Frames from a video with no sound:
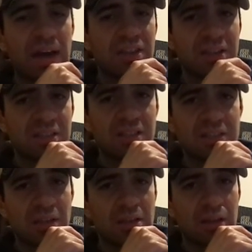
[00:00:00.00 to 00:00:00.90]
I think it's
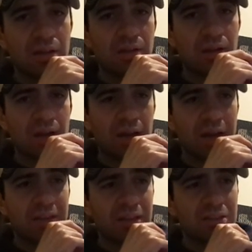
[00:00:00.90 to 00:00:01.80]
a
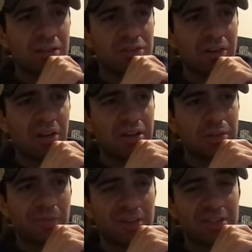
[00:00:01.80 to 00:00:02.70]
little too early
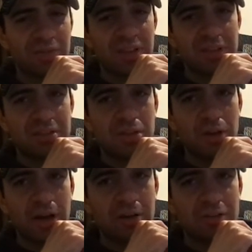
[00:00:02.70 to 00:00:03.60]
to bring some of these new
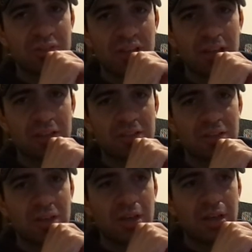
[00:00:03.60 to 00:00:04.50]
gunners into
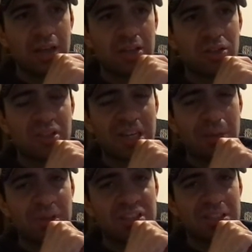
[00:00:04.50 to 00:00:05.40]
the
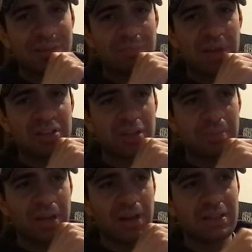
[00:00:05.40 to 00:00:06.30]
championship
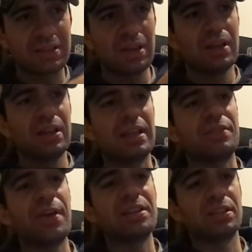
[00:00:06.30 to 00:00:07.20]
picture, because
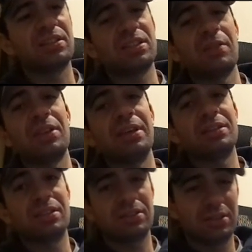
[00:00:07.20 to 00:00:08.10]
let's face it, some of
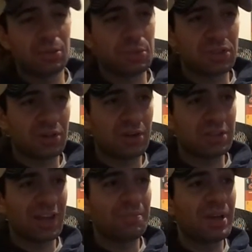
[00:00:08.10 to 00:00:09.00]
these
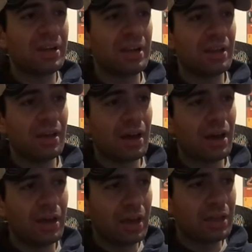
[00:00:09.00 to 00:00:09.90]
superstars have been
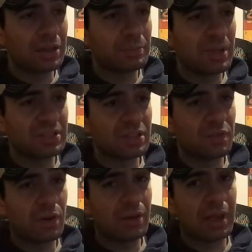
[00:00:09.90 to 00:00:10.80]
in this business
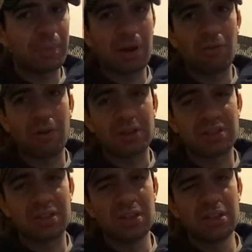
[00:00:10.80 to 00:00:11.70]
for like about
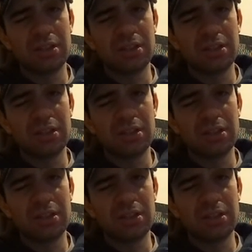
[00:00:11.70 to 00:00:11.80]
what,